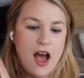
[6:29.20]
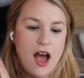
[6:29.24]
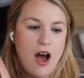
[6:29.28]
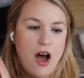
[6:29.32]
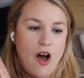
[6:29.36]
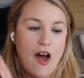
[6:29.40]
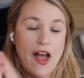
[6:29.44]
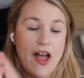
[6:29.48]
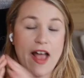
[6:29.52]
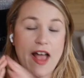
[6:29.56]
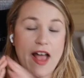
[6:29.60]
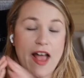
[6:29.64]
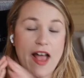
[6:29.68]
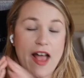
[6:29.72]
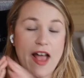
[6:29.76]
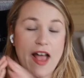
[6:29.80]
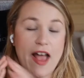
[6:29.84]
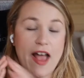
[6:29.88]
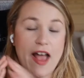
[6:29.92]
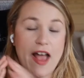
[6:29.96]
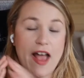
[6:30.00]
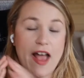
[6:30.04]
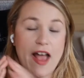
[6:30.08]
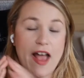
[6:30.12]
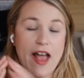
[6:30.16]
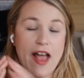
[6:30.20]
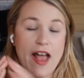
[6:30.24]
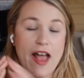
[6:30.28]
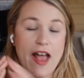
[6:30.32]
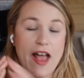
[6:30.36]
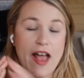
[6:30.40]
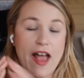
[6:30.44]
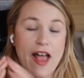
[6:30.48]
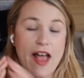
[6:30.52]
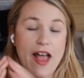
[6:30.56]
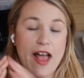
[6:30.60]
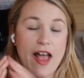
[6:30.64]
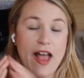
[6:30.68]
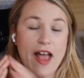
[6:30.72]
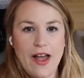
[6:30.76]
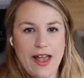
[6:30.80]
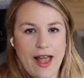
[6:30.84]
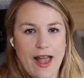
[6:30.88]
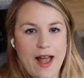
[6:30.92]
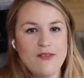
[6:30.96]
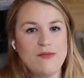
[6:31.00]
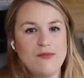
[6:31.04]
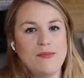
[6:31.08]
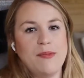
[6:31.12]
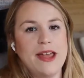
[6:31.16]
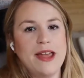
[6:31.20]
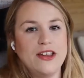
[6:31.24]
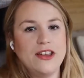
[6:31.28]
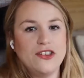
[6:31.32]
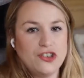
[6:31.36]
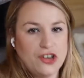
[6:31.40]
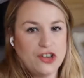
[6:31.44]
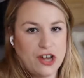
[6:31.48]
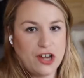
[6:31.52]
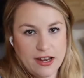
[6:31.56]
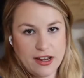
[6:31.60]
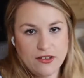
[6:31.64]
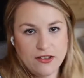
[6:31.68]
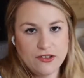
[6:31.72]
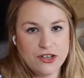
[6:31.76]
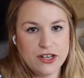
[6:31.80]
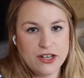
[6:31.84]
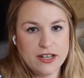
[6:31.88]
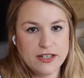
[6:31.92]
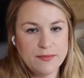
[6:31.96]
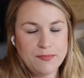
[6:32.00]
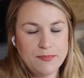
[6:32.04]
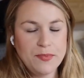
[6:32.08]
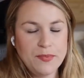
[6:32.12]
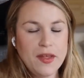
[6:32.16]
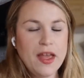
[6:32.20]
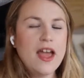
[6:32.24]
i am celebrating that i have made changes